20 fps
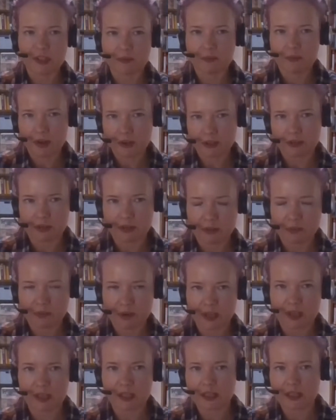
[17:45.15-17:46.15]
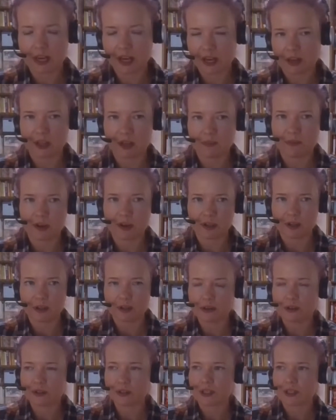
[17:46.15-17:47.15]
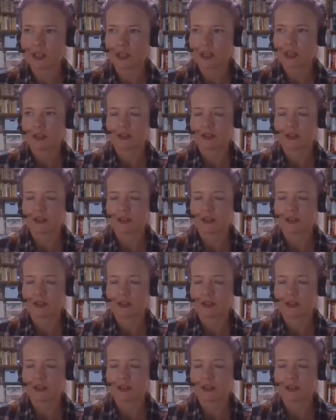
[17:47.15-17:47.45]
So they might already work in tech and they might not.